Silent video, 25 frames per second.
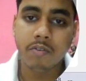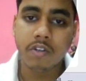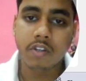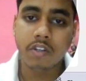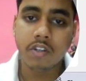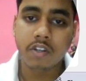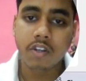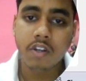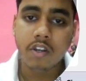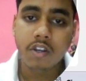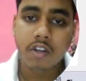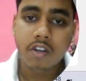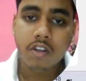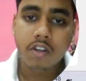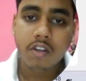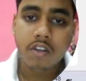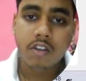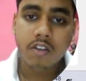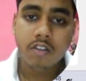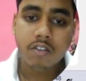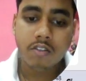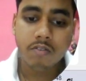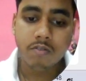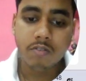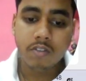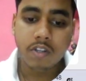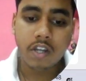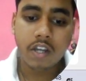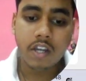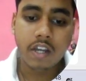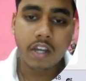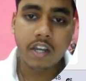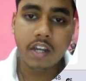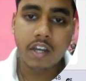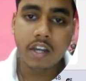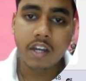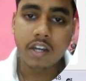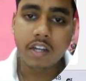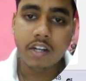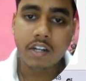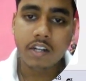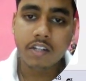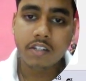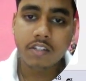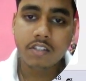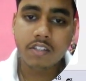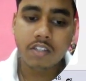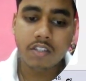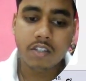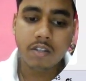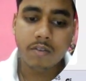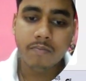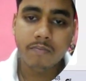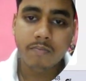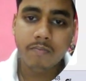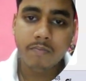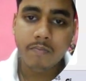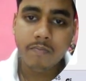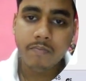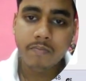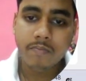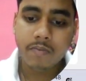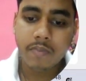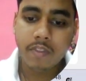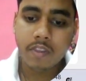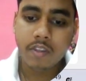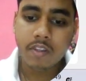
Okay, so the current sum